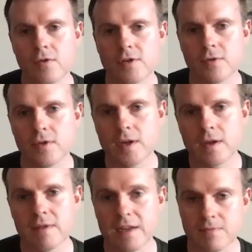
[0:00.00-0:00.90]
critical
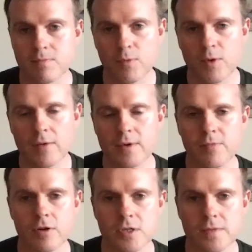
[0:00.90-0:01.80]
thinking. That's the way I would
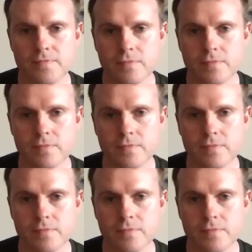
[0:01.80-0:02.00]
approach it.